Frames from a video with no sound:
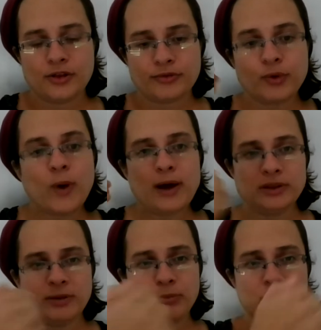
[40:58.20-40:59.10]

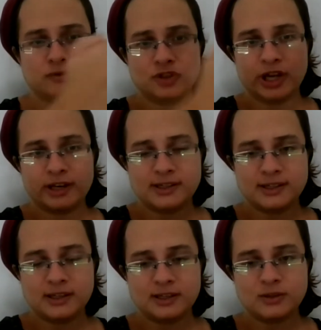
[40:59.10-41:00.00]
throughout the book of
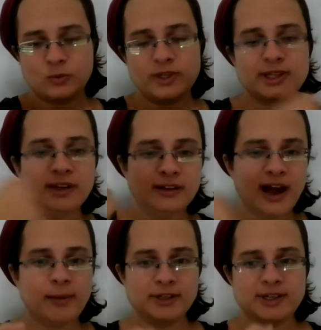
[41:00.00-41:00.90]
Genesis, we see
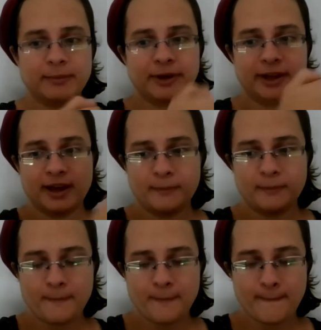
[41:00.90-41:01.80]
time and time again